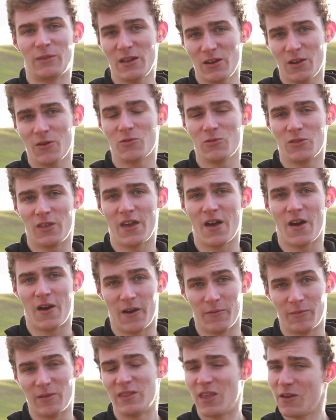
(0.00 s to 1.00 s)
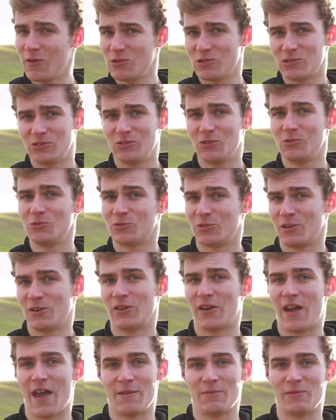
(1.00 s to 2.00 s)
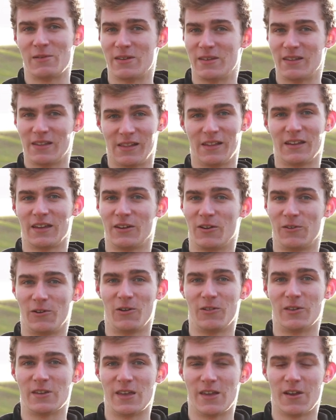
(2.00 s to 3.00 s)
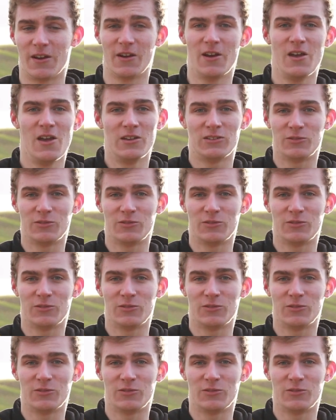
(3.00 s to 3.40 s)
They know who they are, but they were just too trigger happy clicking on all the gear.